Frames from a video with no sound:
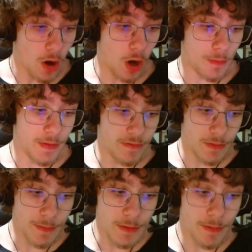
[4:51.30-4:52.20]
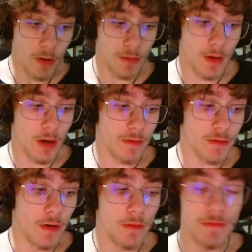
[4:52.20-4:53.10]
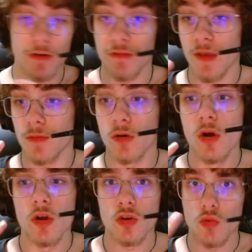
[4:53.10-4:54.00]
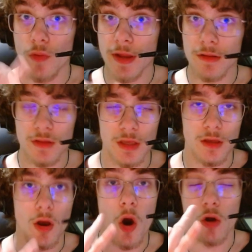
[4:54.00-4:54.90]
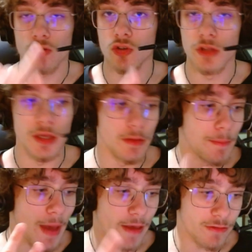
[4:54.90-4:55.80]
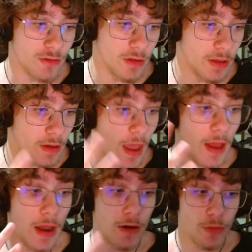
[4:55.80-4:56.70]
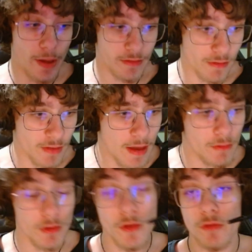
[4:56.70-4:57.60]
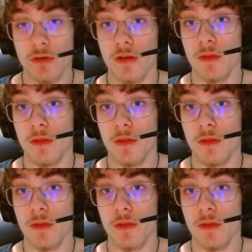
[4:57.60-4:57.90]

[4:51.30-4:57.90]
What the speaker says: are PvP Pokemon. So, for example, Great League, Ultra League, Master League. And how do you access that? Well, those are in